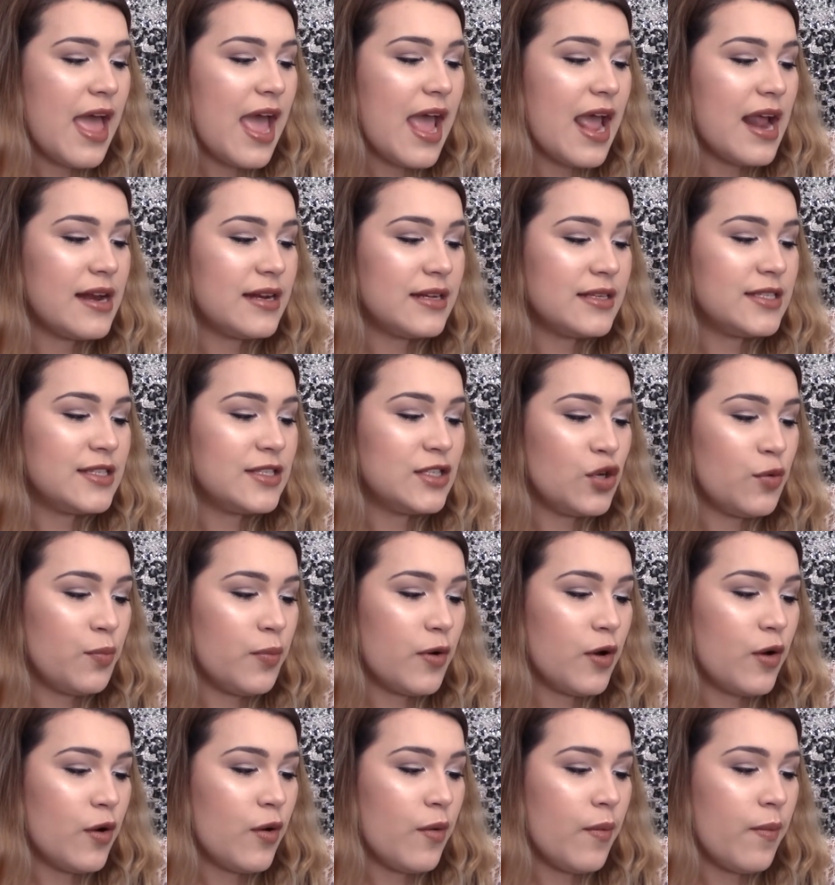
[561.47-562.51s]
and
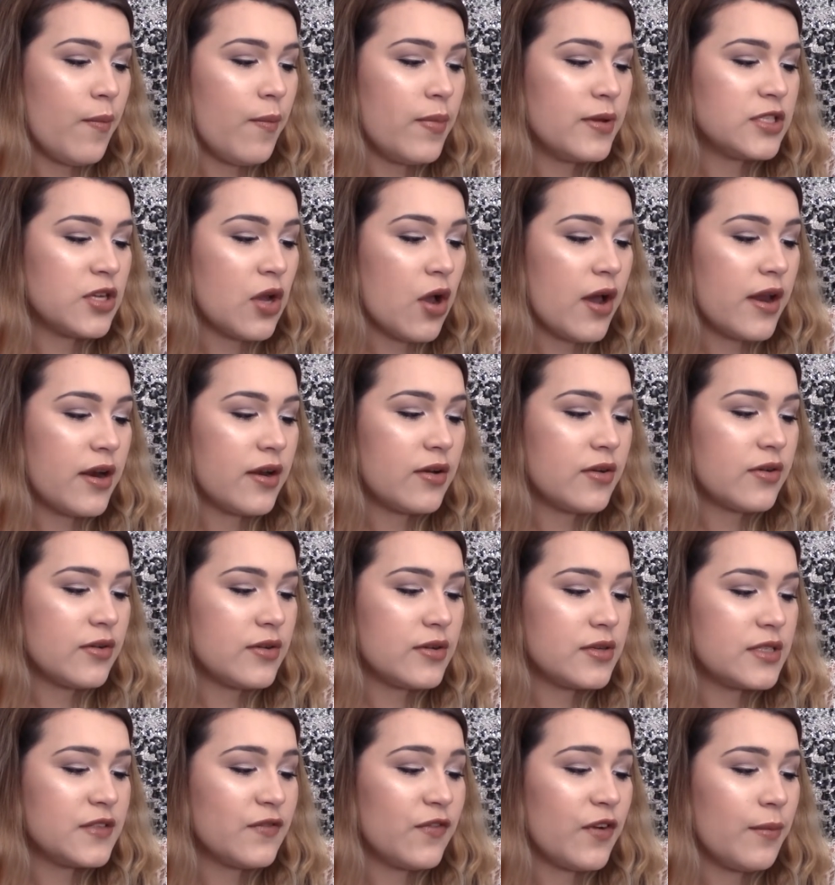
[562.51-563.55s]
super
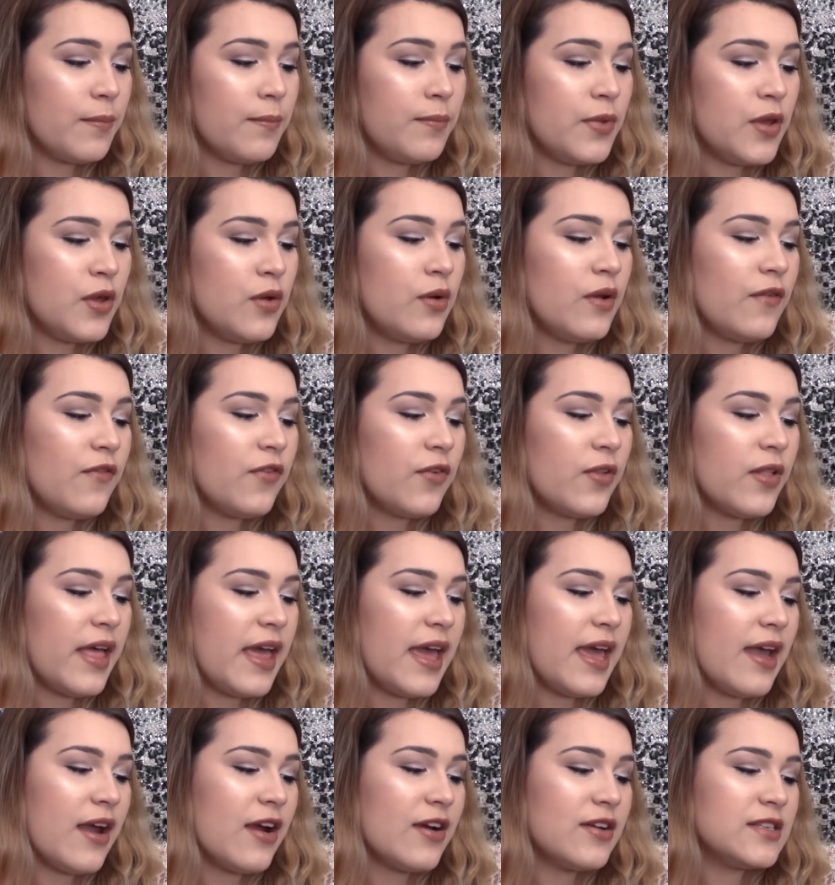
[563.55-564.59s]
botanicals for beautiful
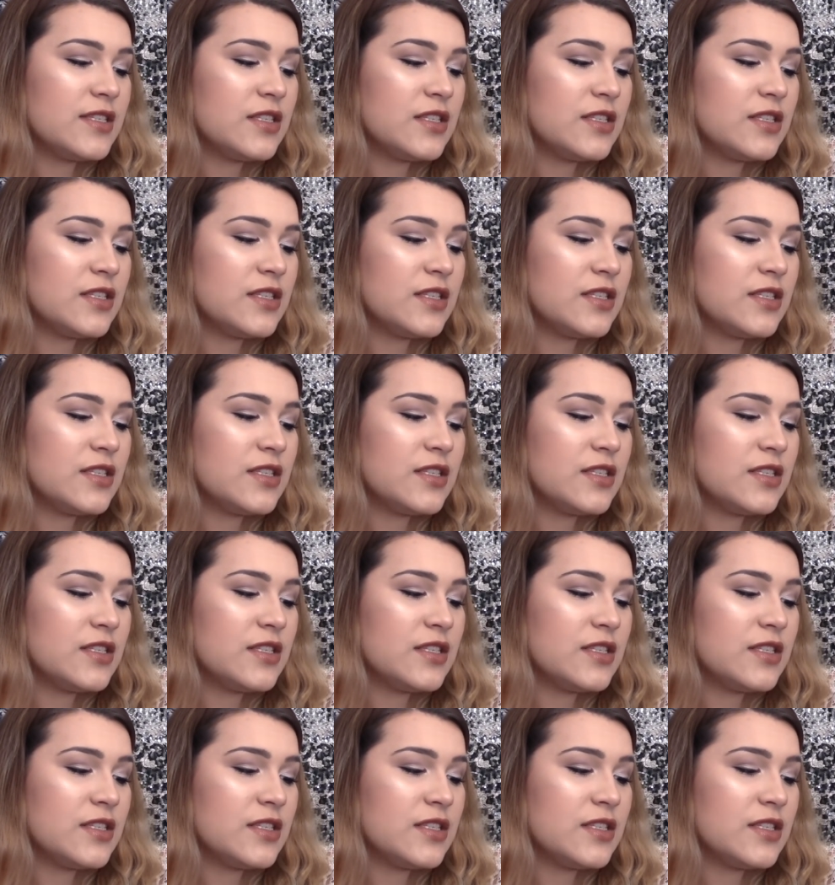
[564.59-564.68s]
hair,